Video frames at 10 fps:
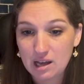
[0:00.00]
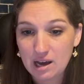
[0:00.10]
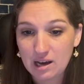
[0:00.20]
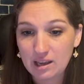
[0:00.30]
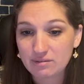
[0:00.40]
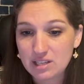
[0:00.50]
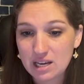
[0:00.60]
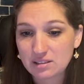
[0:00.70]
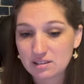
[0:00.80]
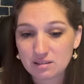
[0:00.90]
I have
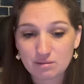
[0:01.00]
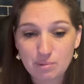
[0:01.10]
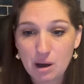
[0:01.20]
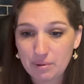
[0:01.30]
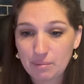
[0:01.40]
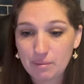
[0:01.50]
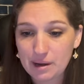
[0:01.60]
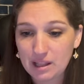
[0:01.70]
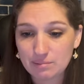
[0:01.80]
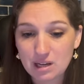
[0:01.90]
texts popping up on
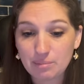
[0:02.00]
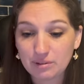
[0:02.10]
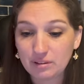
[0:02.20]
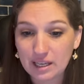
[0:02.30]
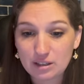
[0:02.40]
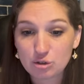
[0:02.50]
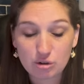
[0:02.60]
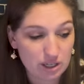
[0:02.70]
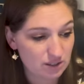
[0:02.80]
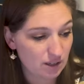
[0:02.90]
my laptop like
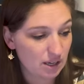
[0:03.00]
crazy.